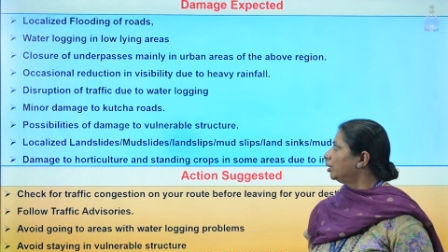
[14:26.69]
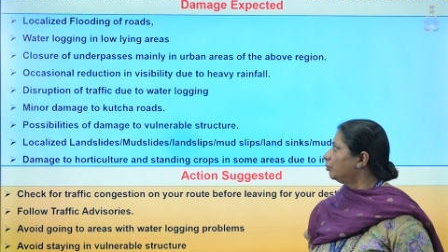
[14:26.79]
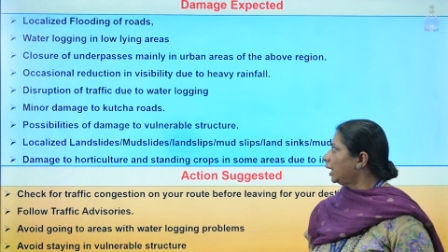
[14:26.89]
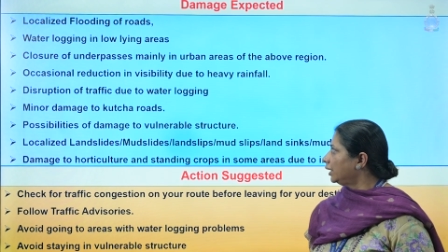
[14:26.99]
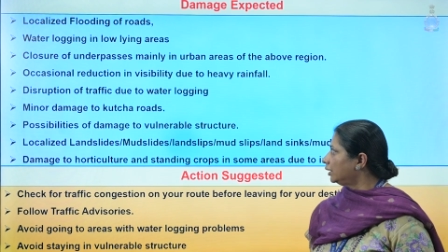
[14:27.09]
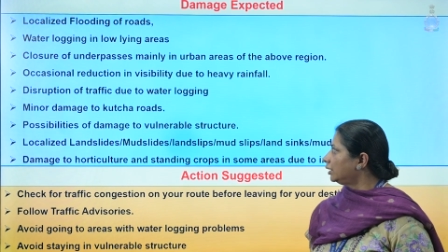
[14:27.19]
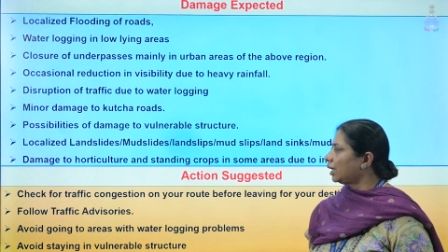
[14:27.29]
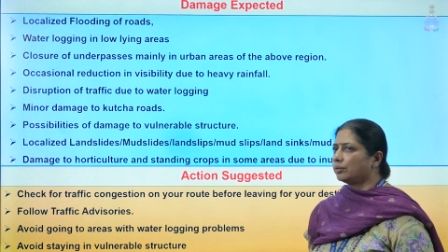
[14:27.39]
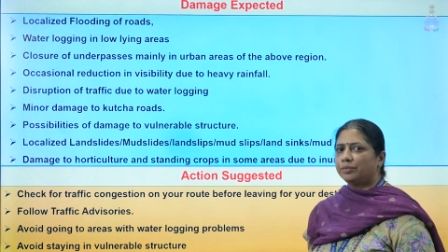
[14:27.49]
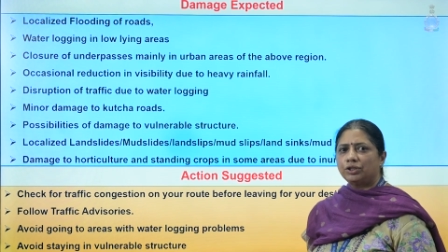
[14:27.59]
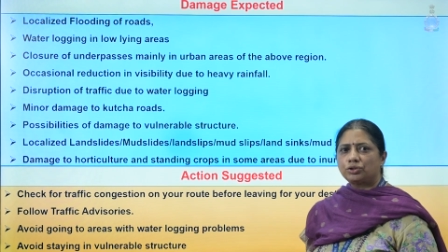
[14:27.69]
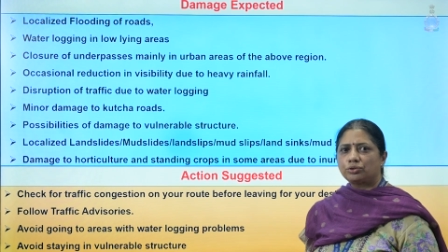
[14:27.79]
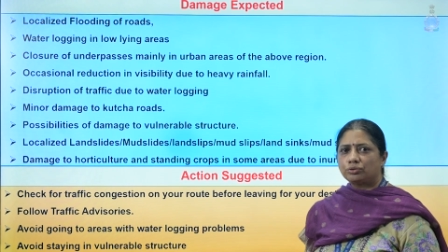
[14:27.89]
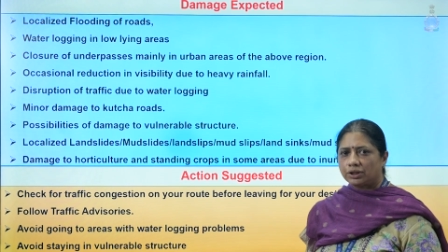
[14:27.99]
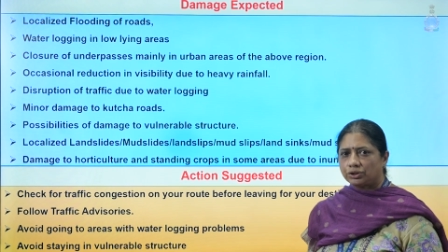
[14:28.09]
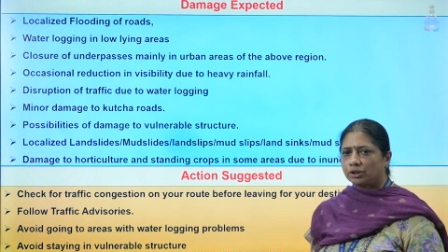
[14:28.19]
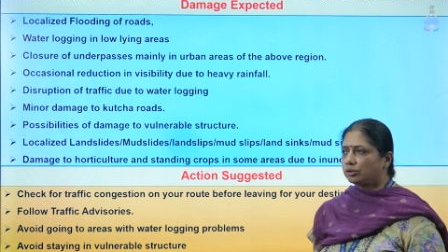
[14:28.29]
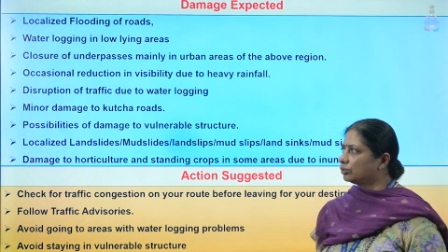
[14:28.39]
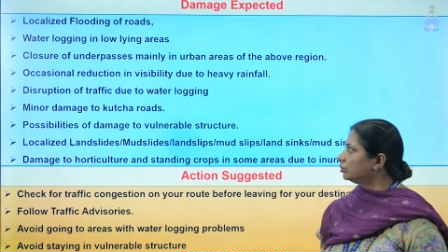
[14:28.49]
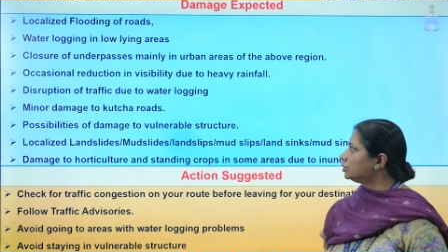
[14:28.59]
minor damage to kaccha
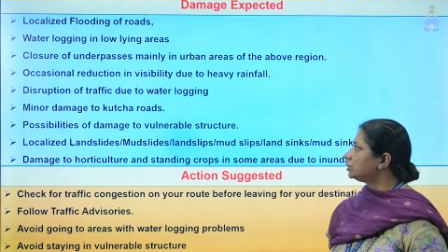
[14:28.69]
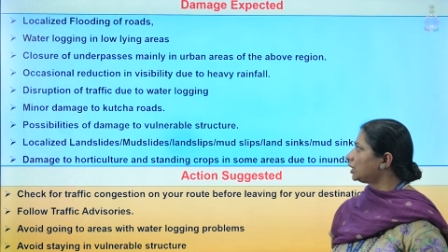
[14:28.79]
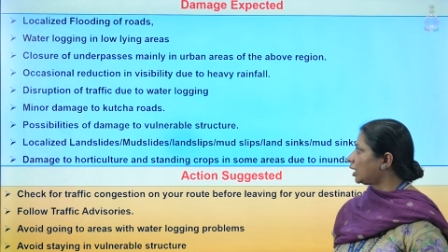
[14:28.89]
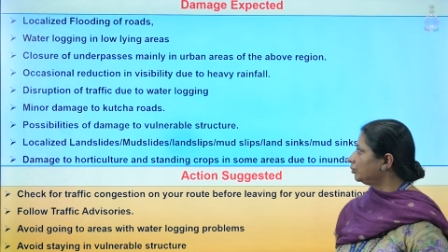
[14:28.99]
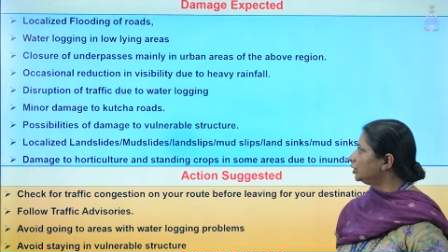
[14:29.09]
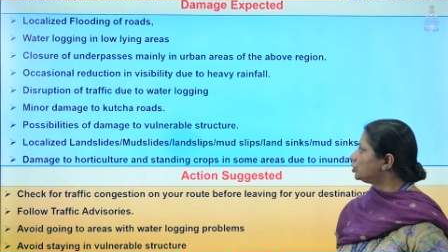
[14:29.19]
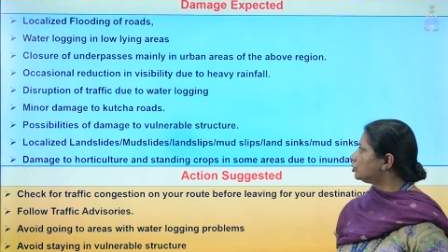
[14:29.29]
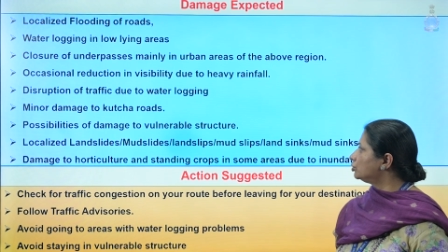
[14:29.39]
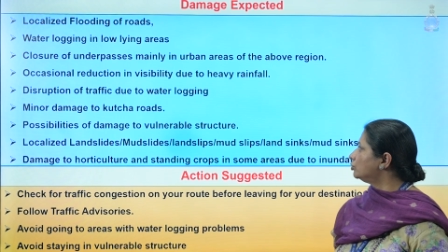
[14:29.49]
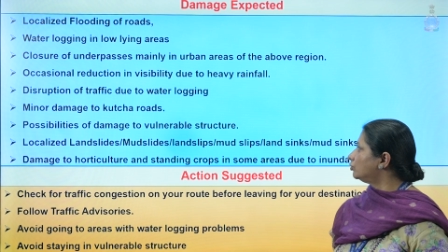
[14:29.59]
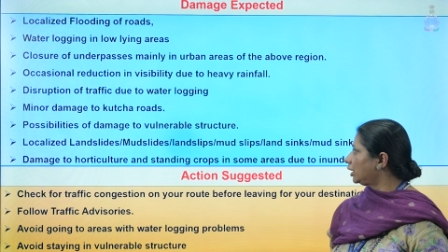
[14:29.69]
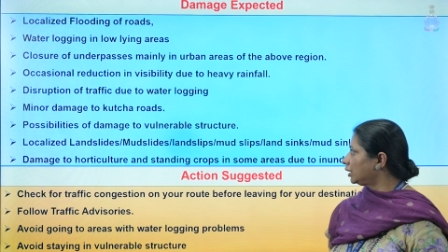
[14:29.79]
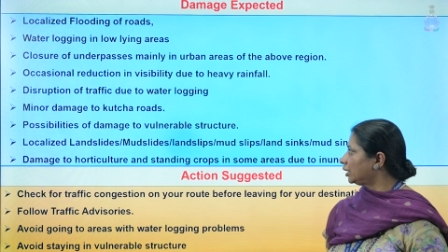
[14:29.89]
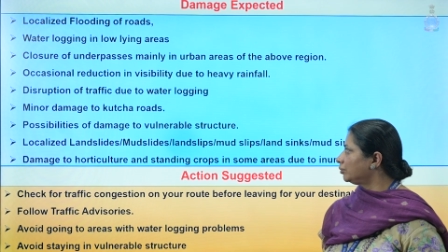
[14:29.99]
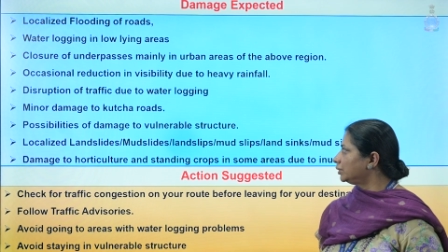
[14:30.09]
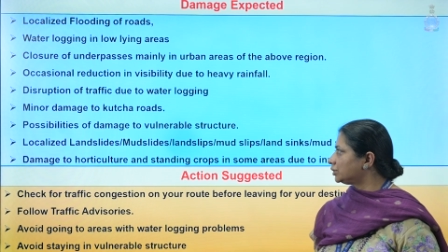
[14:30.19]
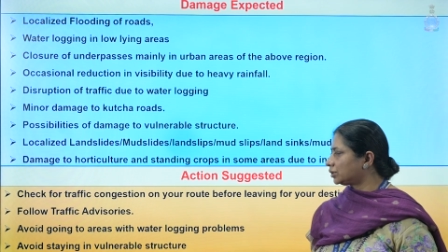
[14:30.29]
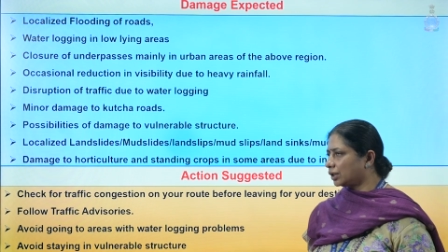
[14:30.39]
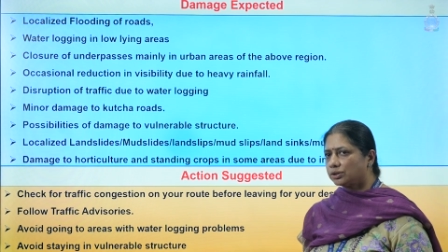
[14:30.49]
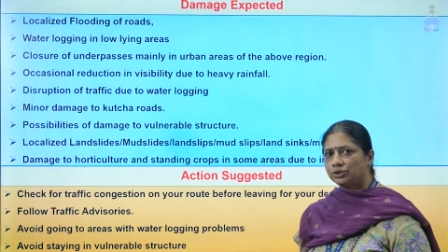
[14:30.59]
roads, damage to vulnerable
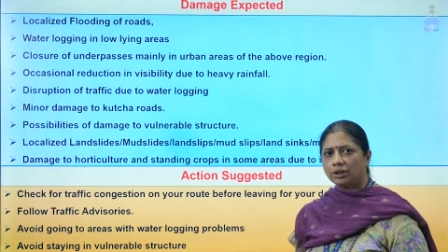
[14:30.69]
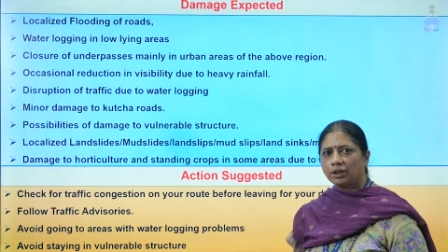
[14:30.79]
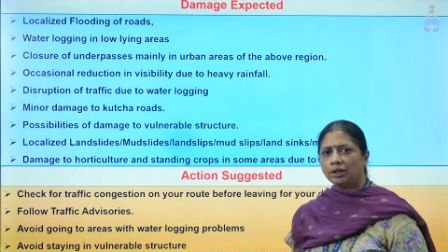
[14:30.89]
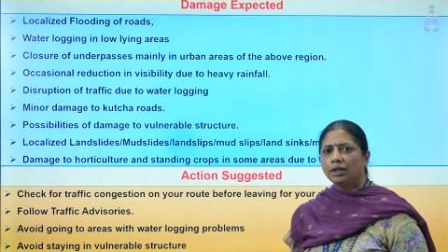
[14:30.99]
structure.